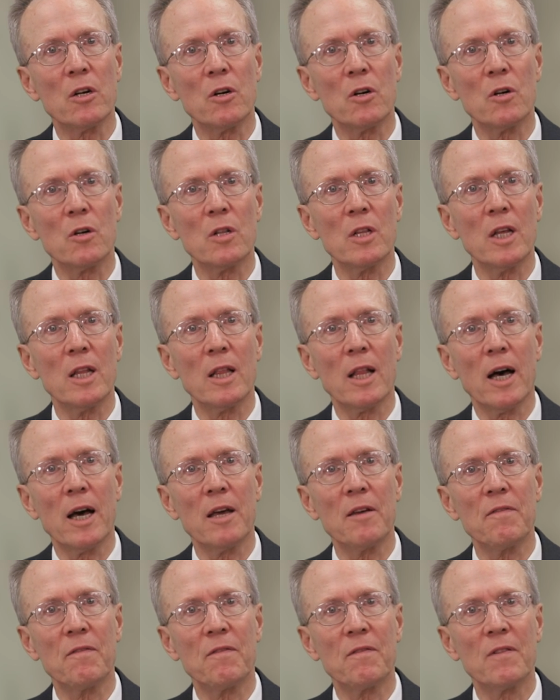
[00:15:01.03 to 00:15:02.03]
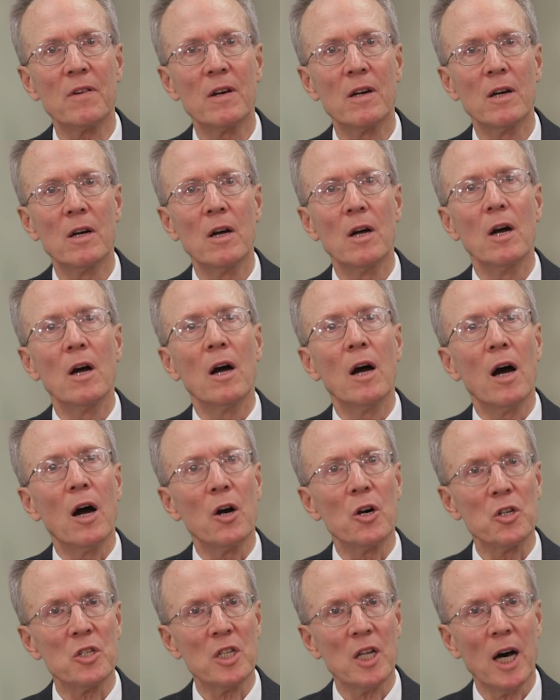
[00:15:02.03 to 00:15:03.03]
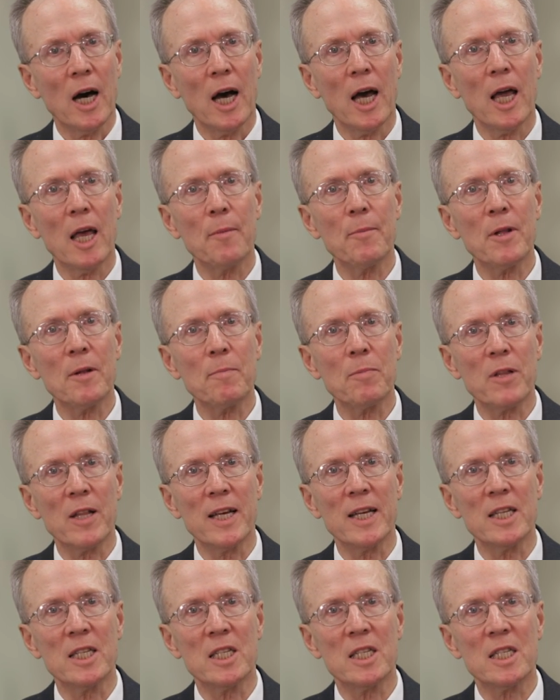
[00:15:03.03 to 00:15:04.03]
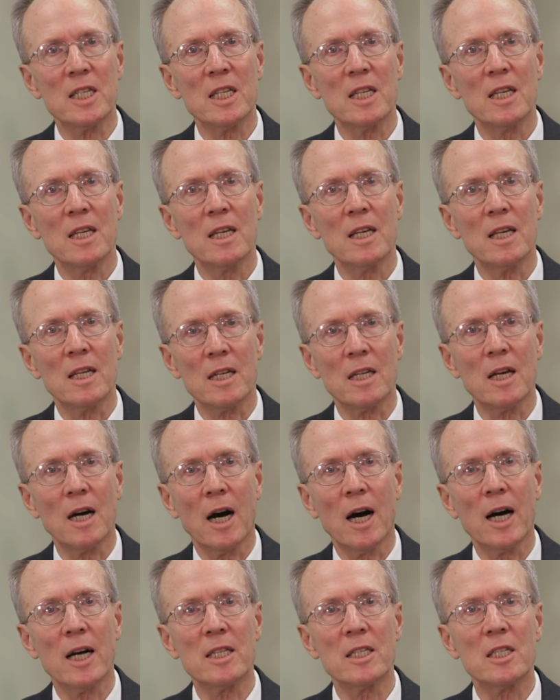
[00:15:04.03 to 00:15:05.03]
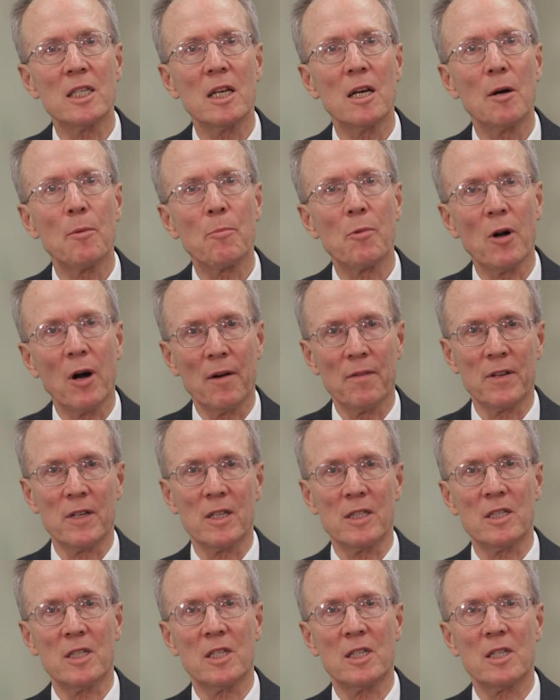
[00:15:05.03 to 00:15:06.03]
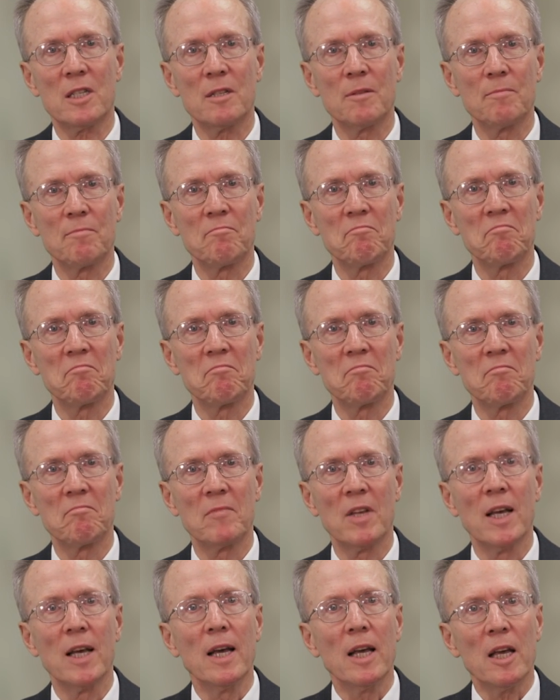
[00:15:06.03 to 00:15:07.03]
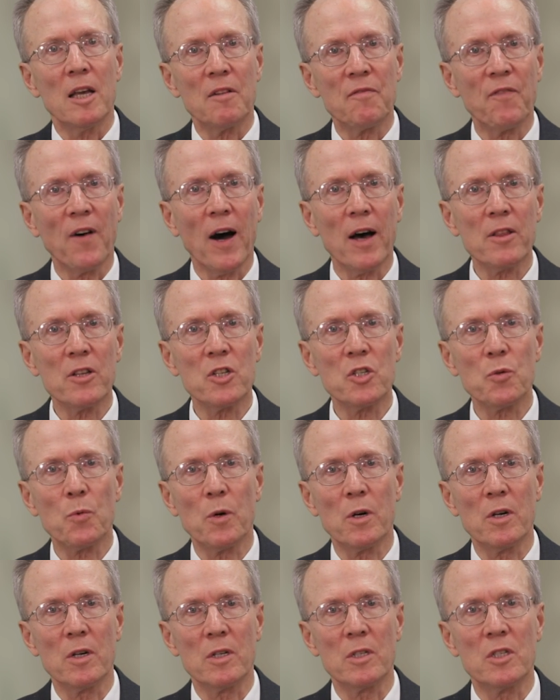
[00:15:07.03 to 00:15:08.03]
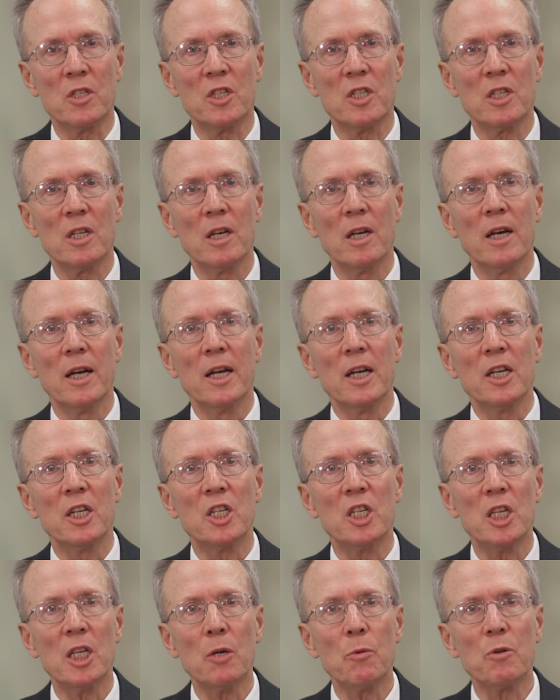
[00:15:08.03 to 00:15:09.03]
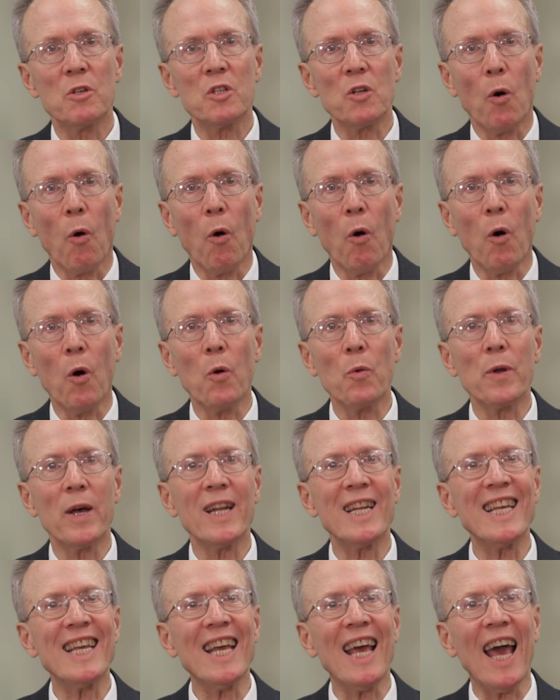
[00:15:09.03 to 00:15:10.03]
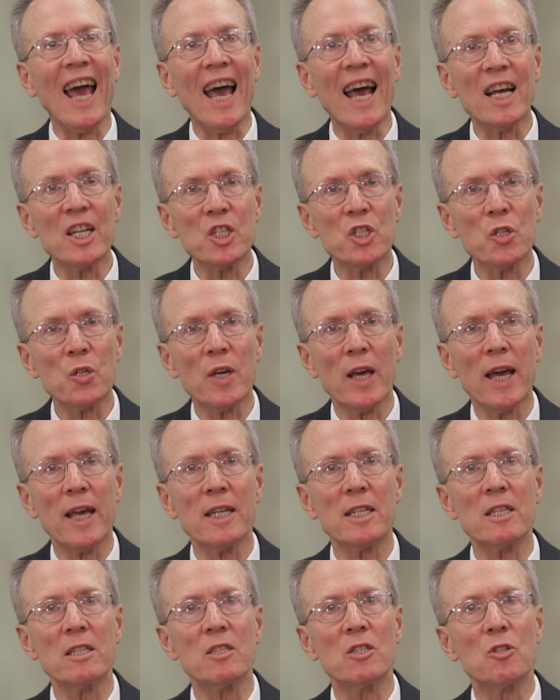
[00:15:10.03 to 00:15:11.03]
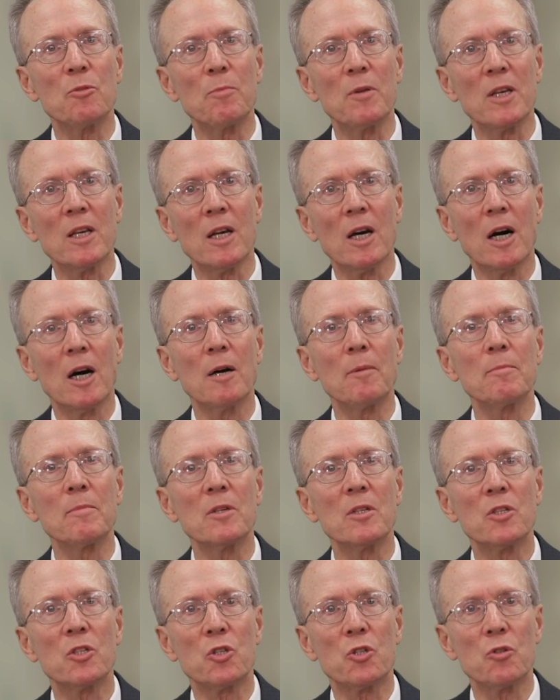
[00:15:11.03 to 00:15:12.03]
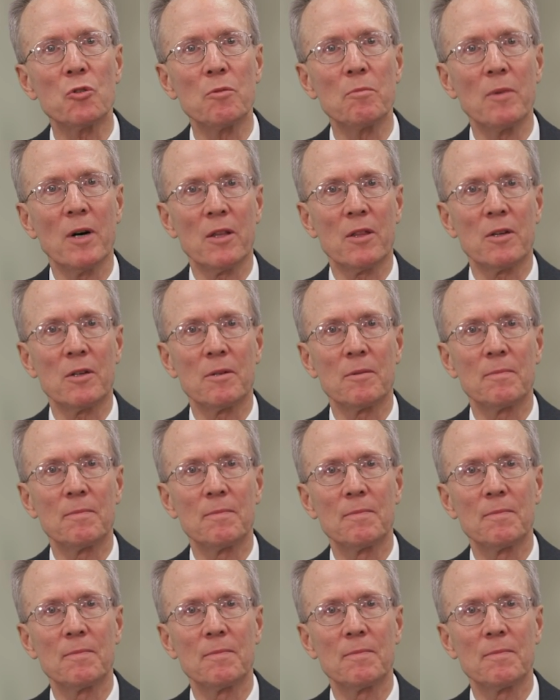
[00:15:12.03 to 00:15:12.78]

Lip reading: her early life, her time and place in God's providence. In Father's words, she was already educated to become true mother.